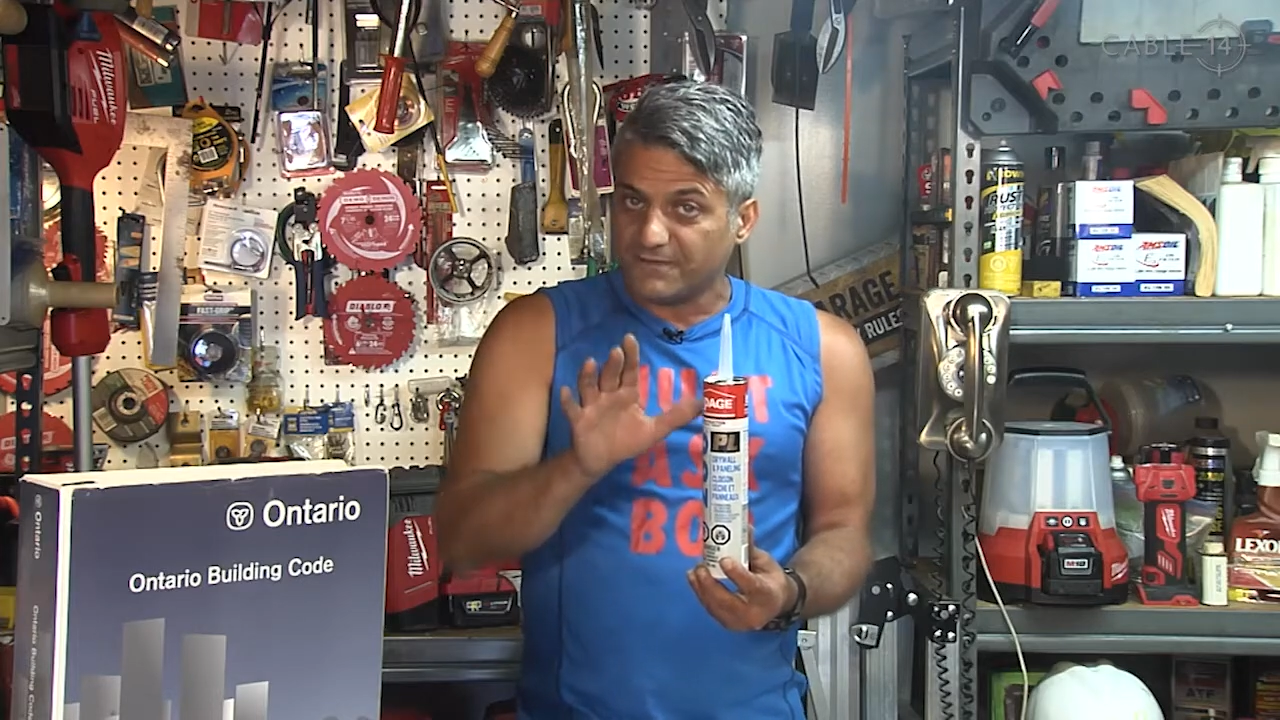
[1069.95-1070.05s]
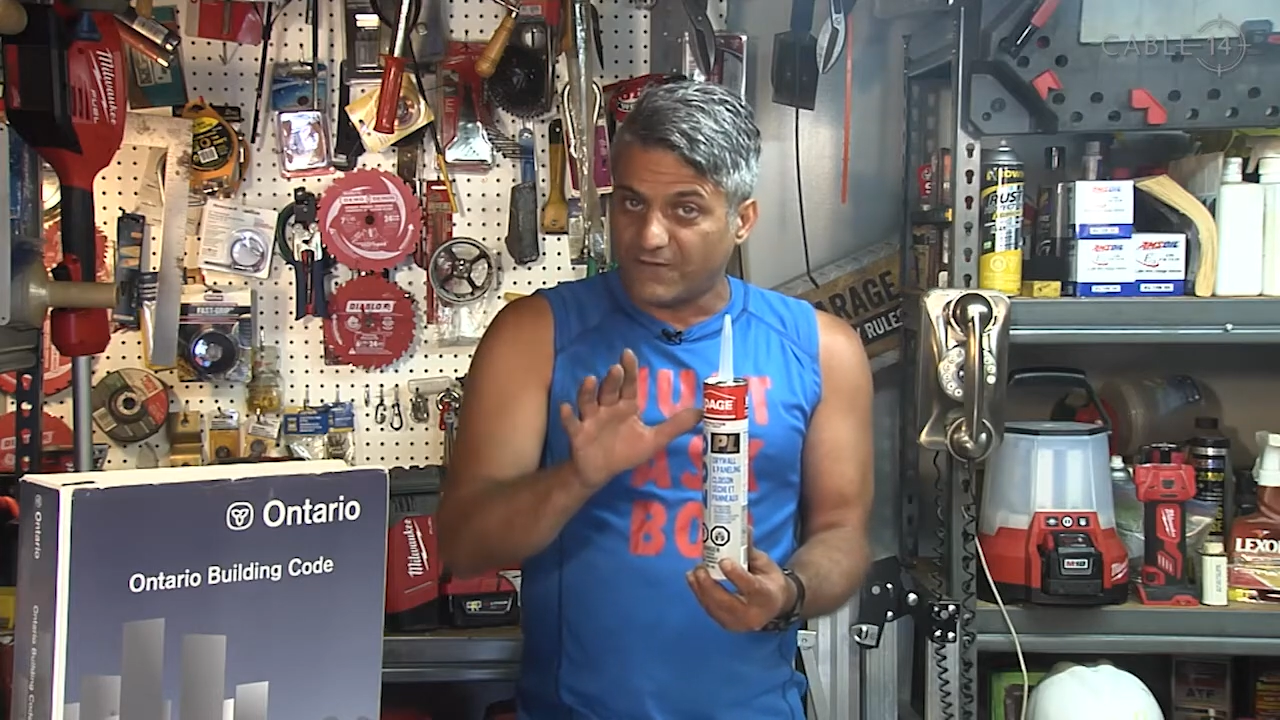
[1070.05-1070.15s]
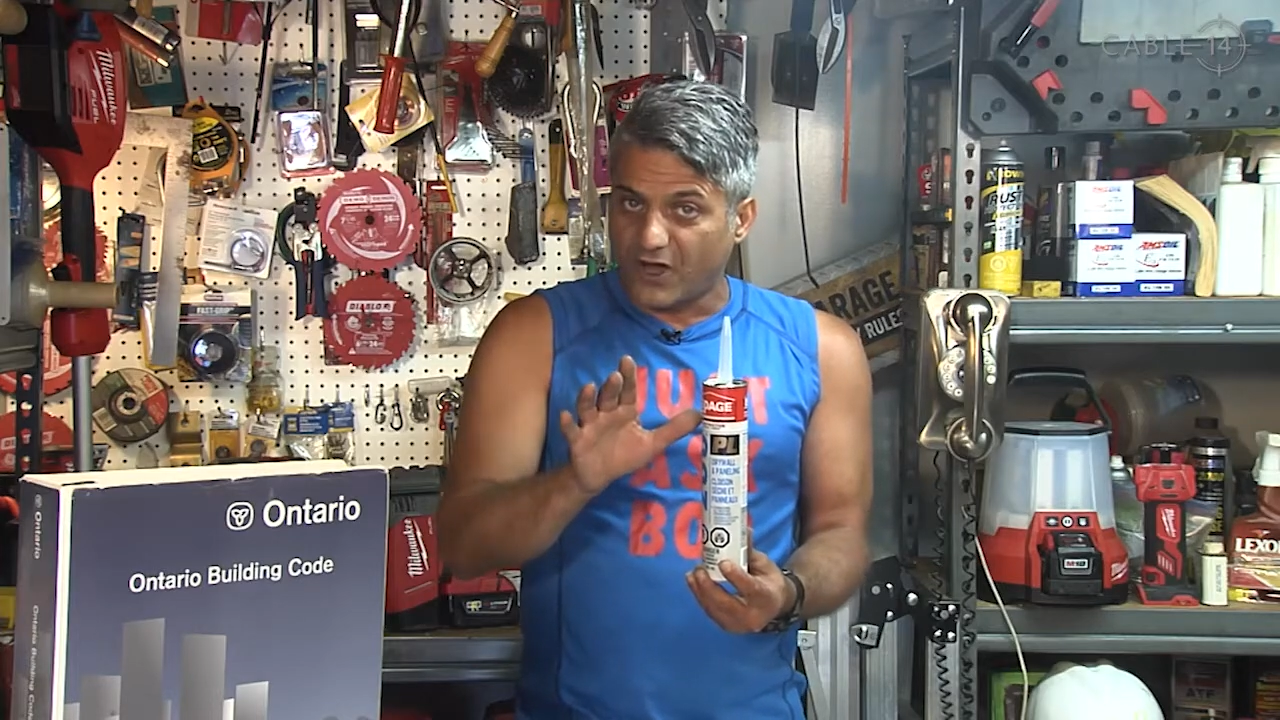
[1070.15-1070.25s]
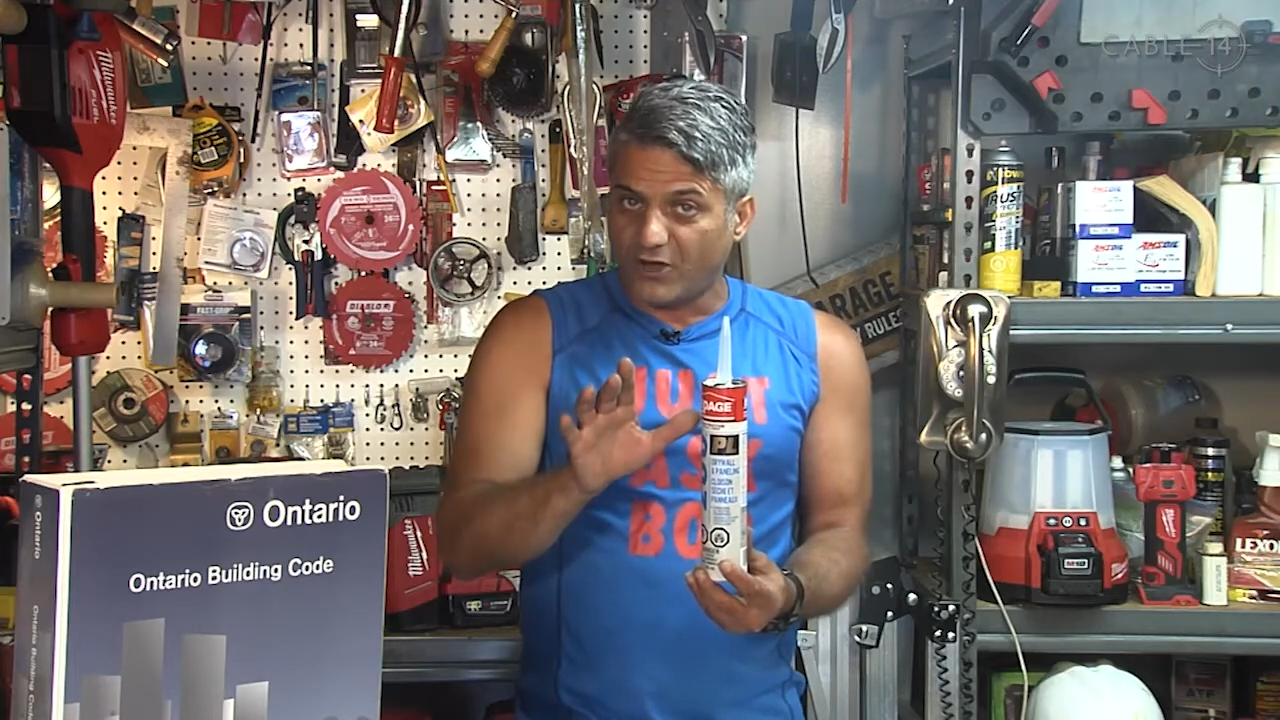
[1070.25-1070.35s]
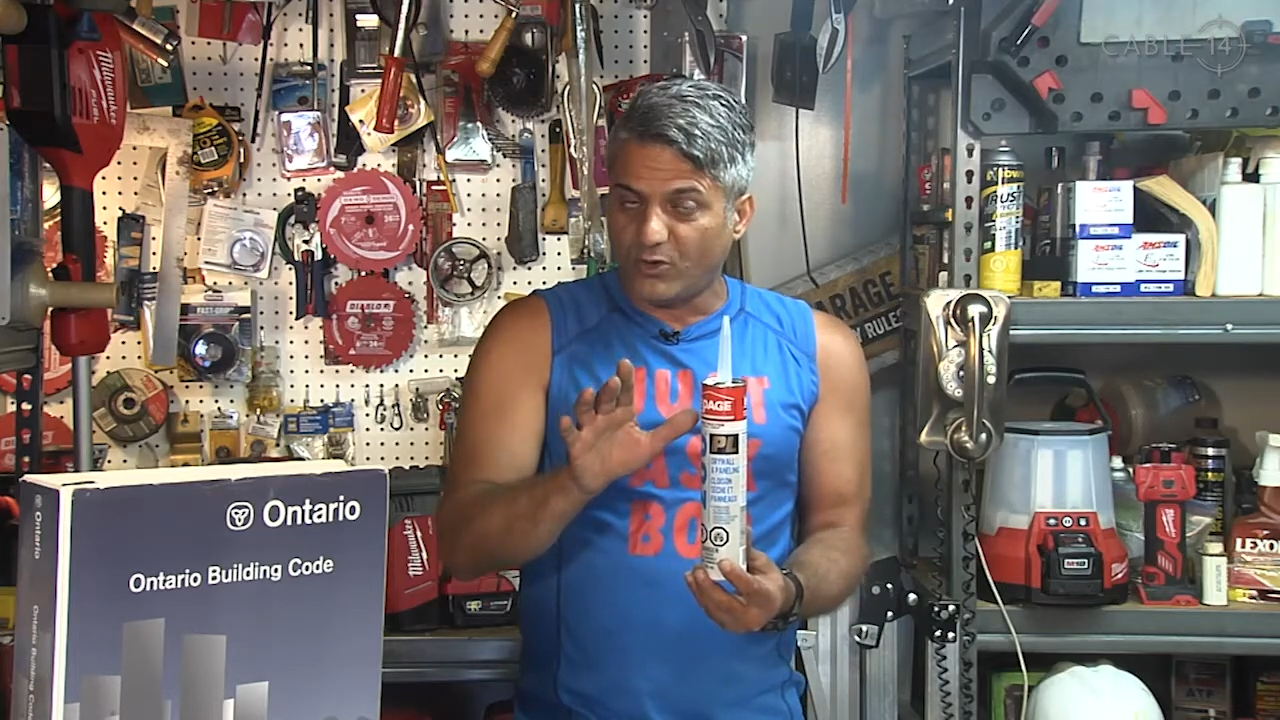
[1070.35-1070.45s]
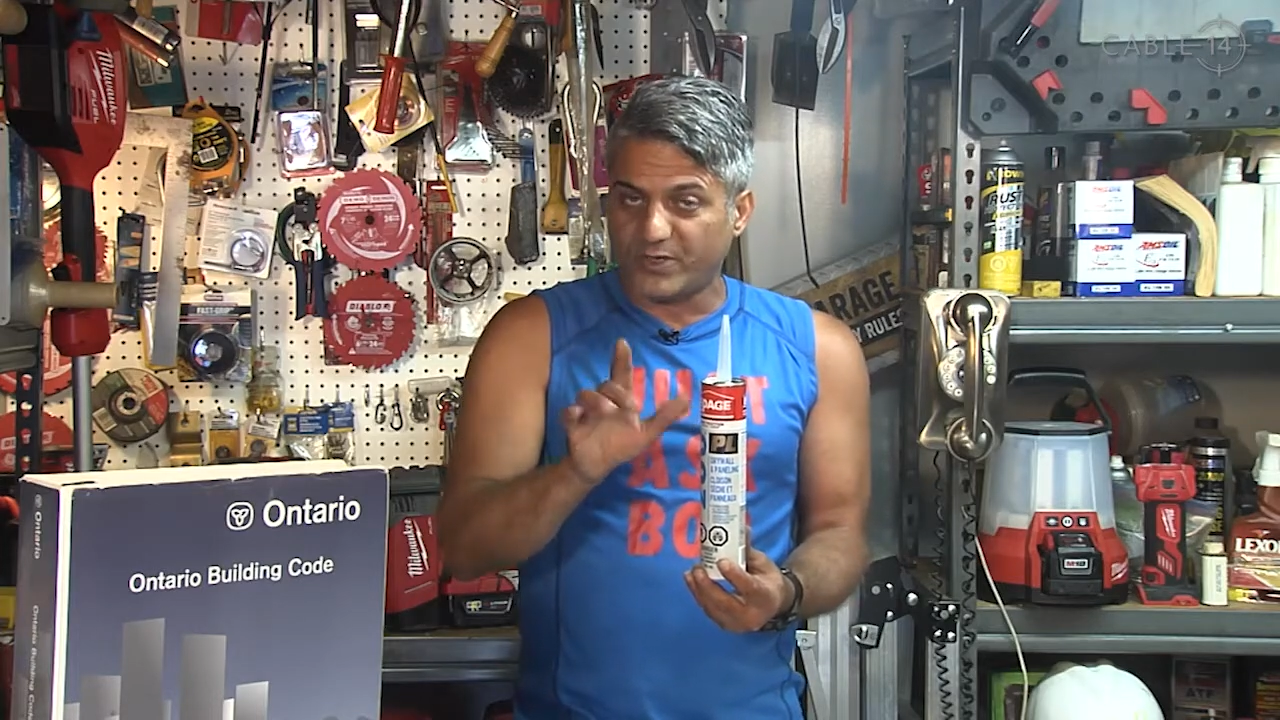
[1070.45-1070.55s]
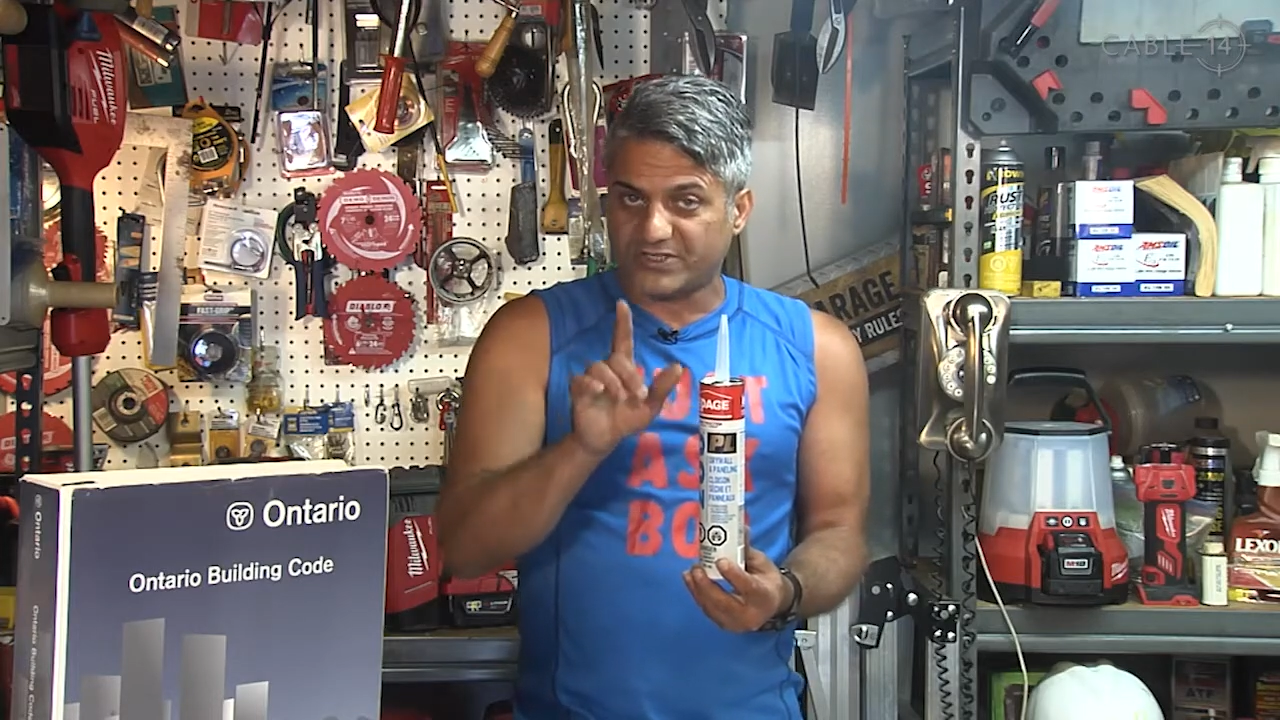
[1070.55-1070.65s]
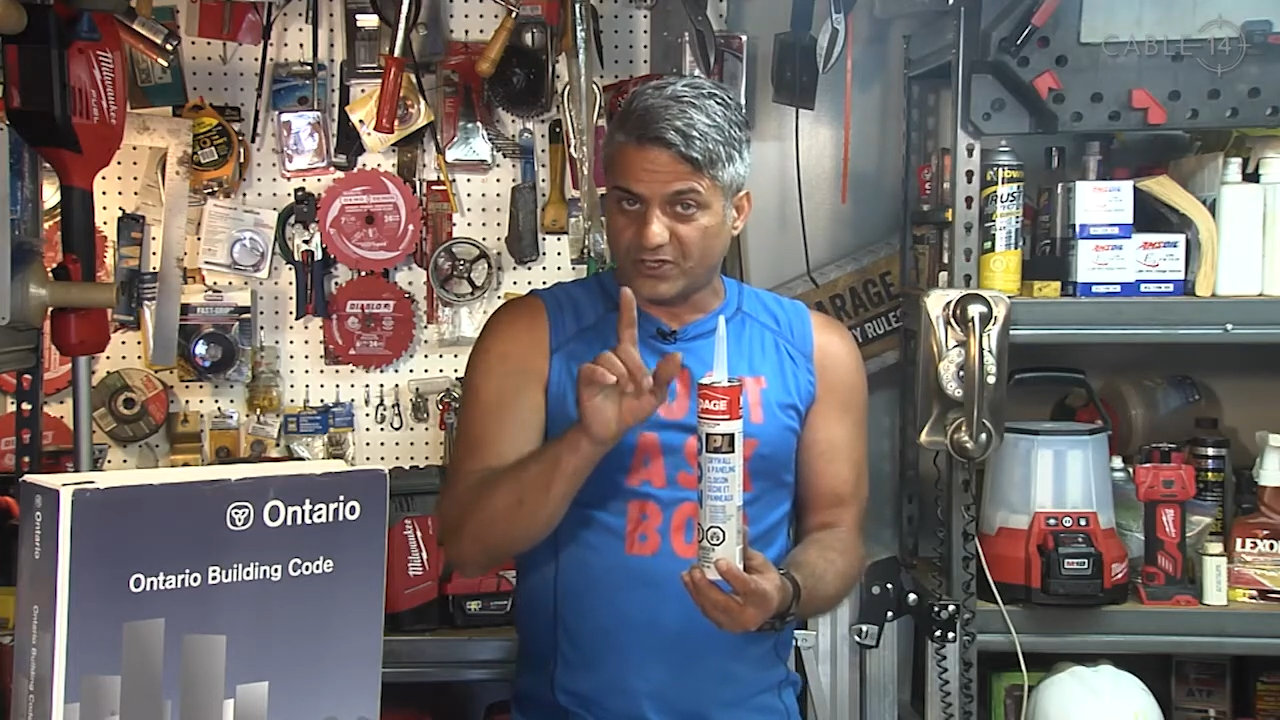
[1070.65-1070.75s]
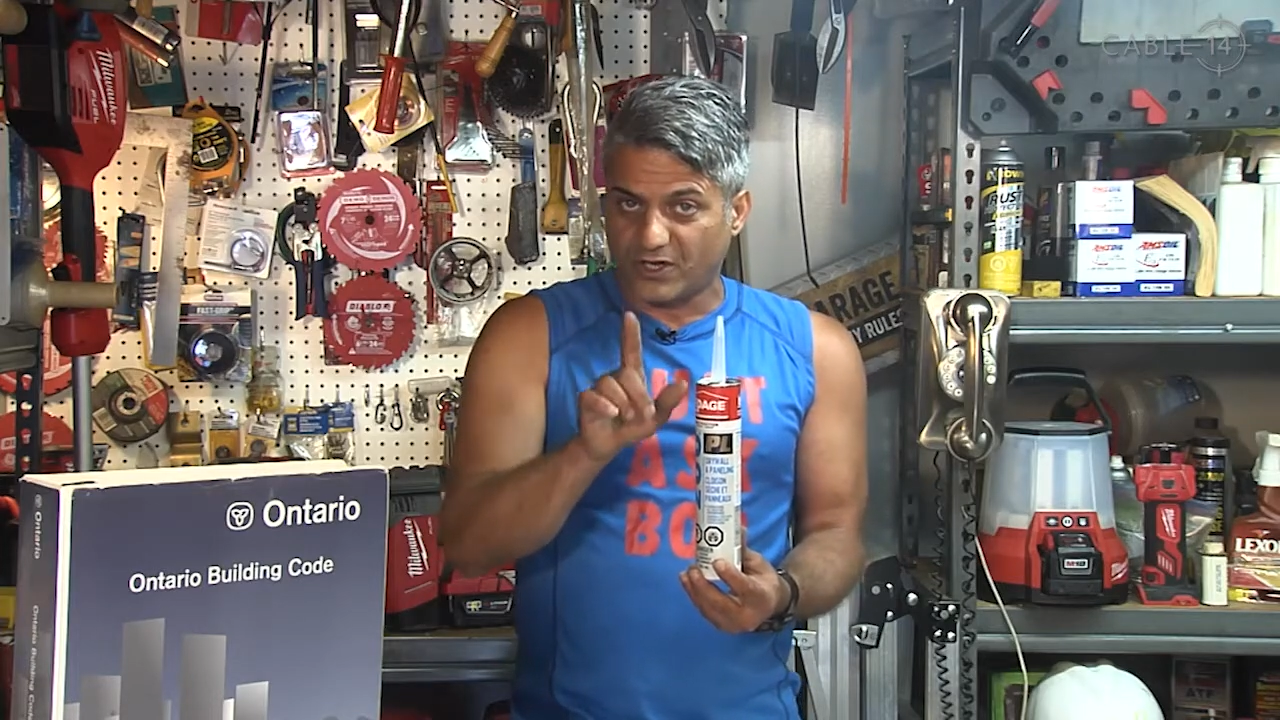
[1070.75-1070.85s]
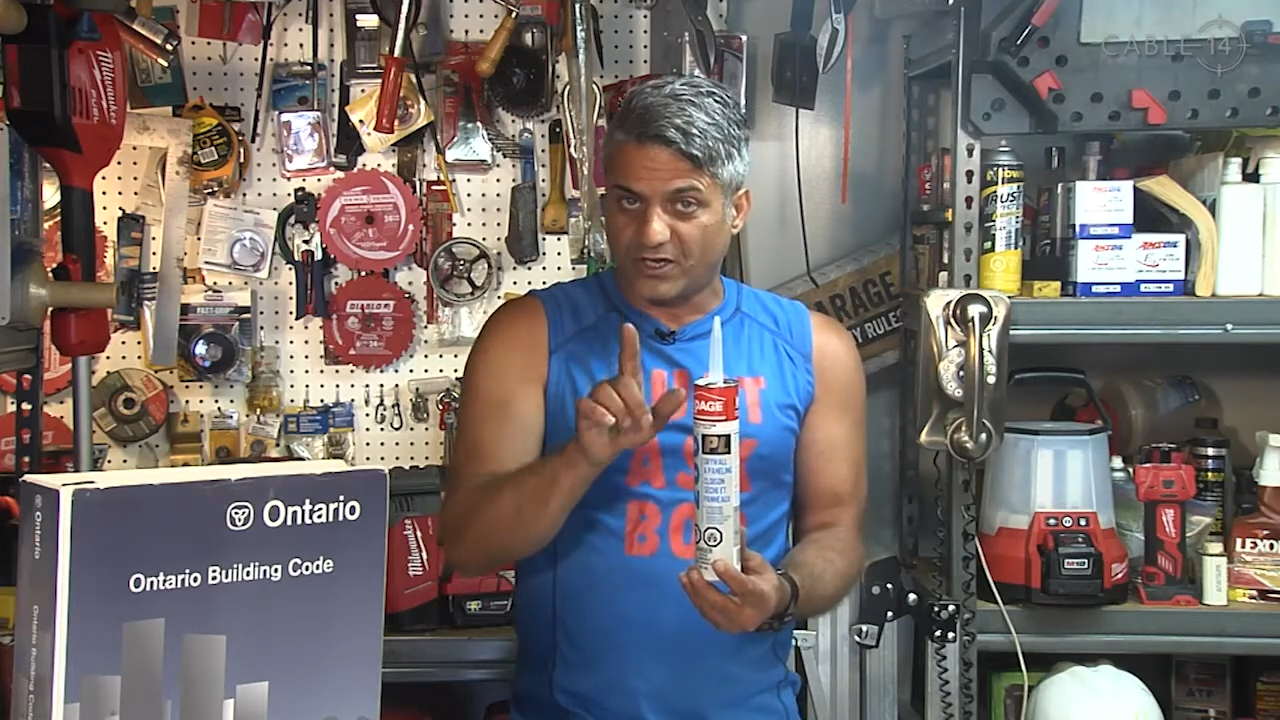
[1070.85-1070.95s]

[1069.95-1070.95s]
Always